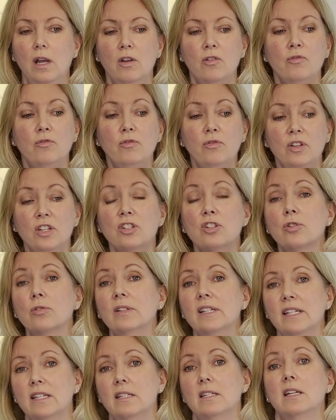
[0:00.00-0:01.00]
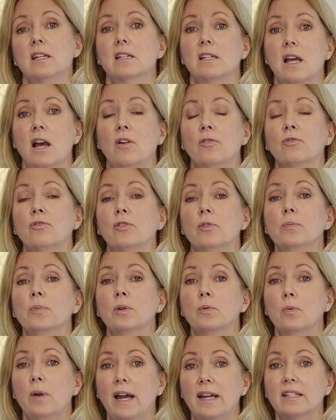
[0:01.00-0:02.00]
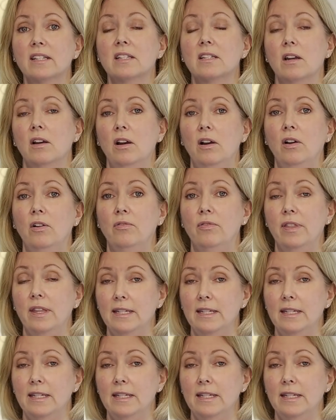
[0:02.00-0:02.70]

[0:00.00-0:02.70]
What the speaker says: visually stand out from the rest of